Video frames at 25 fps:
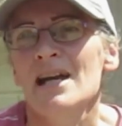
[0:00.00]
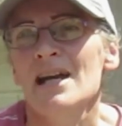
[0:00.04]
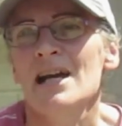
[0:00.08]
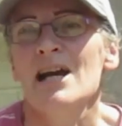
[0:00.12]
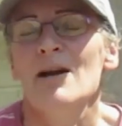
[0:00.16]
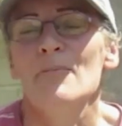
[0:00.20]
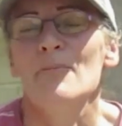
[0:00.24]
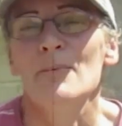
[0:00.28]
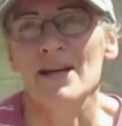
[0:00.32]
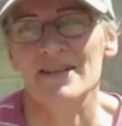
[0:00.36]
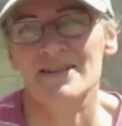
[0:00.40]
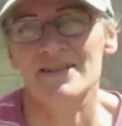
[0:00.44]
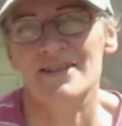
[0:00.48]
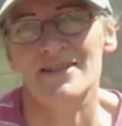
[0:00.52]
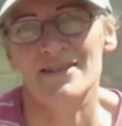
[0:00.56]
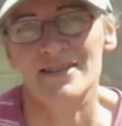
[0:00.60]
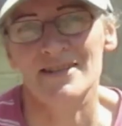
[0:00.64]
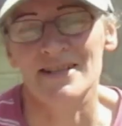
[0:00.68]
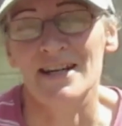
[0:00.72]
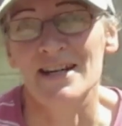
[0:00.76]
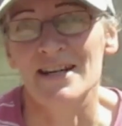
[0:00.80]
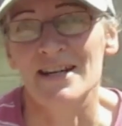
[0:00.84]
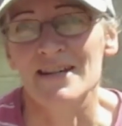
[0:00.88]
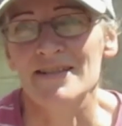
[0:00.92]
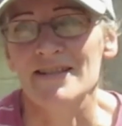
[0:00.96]
I'm
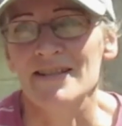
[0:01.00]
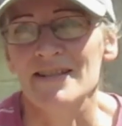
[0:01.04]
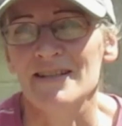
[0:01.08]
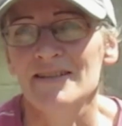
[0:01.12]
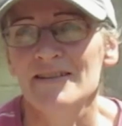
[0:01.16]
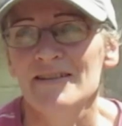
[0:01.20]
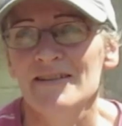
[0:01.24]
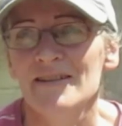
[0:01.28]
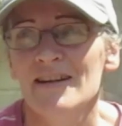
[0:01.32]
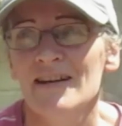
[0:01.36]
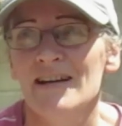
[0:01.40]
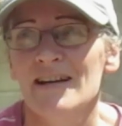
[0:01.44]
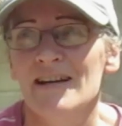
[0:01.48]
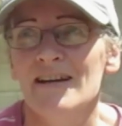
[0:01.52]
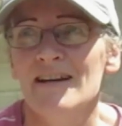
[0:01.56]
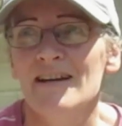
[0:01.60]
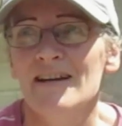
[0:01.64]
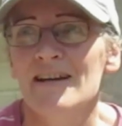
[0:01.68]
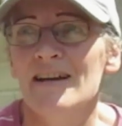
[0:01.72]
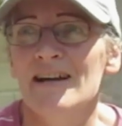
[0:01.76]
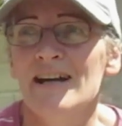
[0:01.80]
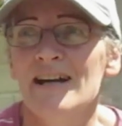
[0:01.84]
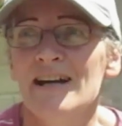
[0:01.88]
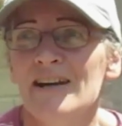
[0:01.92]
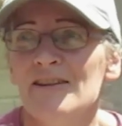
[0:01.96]
exercising
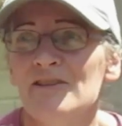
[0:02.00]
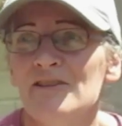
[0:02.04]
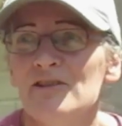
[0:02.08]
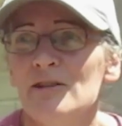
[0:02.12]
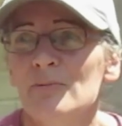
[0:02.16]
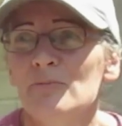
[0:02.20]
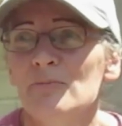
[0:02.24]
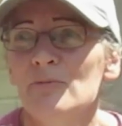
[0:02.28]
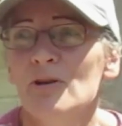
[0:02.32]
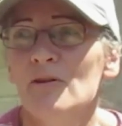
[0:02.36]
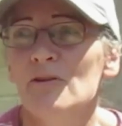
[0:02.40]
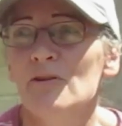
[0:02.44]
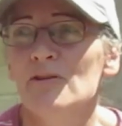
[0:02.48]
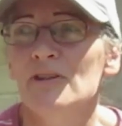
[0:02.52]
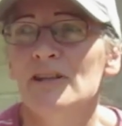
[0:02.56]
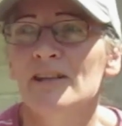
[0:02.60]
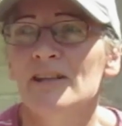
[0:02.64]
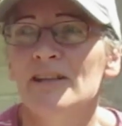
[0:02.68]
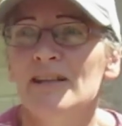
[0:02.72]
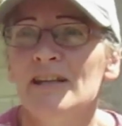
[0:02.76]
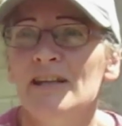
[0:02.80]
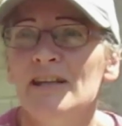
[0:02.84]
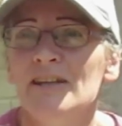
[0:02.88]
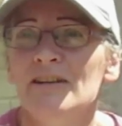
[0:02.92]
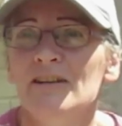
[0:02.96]
and I'm not
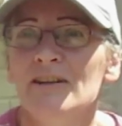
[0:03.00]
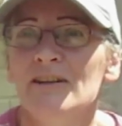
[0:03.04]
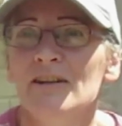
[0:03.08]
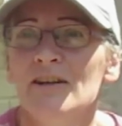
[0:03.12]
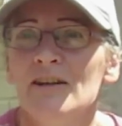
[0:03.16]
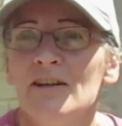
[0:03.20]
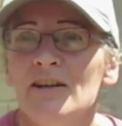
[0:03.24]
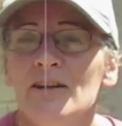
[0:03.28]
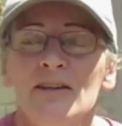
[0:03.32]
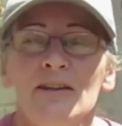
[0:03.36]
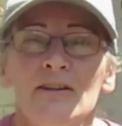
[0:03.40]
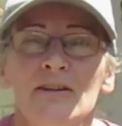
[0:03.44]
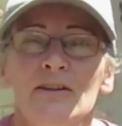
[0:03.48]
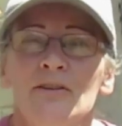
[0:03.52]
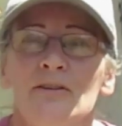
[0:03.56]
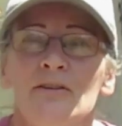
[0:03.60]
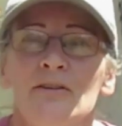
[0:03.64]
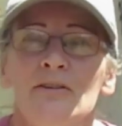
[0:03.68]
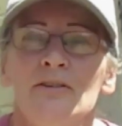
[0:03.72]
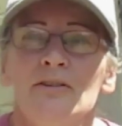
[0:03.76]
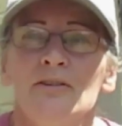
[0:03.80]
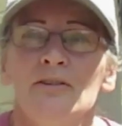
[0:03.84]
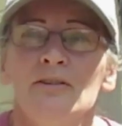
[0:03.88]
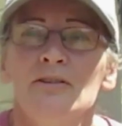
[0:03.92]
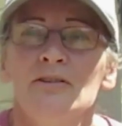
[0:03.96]
thinking,
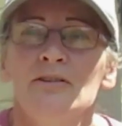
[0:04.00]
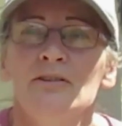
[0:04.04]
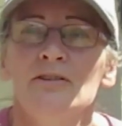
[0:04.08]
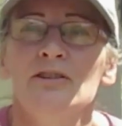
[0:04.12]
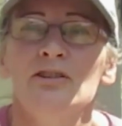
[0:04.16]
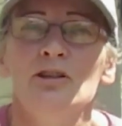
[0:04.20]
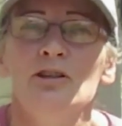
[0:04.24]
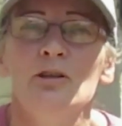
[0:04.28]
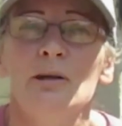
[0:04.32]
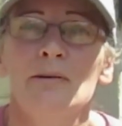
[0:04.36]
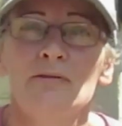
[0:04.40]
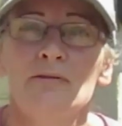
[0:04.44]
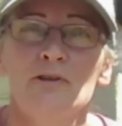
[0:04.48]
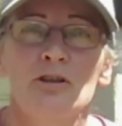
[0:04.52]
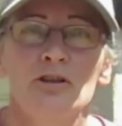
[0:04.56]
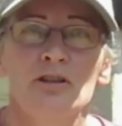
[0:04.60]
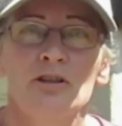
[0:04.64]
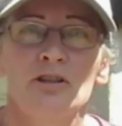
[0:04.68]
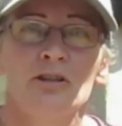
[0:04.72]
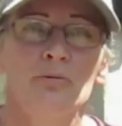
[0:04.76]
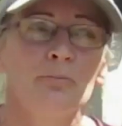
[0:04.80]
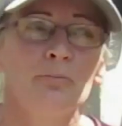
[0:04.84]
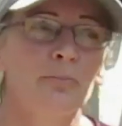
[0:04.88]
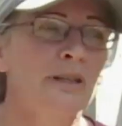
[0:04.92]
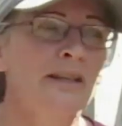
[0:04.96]
you know, I've got to
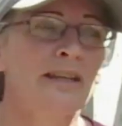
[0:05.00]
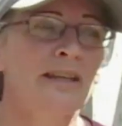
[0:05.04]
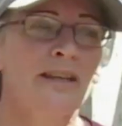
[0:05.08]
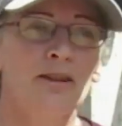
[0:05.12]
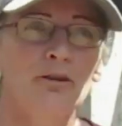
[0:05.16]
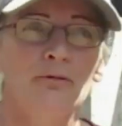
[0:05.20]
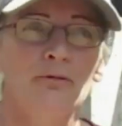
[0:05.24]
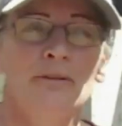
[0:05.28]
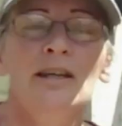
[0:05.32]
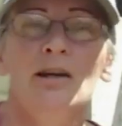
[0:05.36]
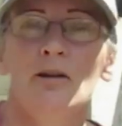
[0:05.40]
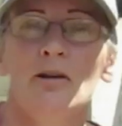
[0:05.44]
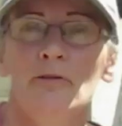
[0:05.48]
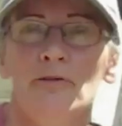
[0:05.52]
complete 3 or